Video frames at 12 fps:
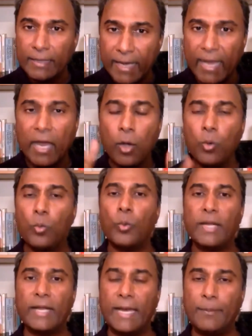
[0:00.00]
And
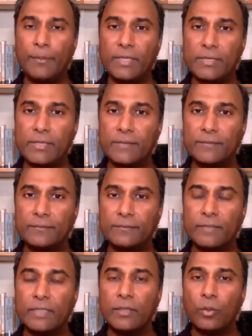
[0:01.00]
now what happens?
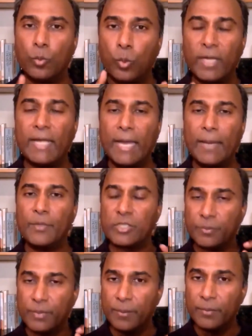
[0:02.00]
What
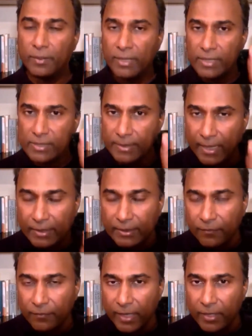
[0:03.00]
happens? Remember, it's
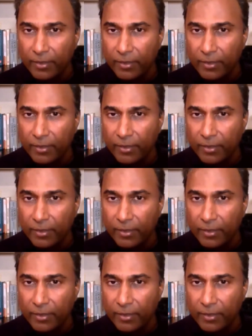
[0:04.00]
not the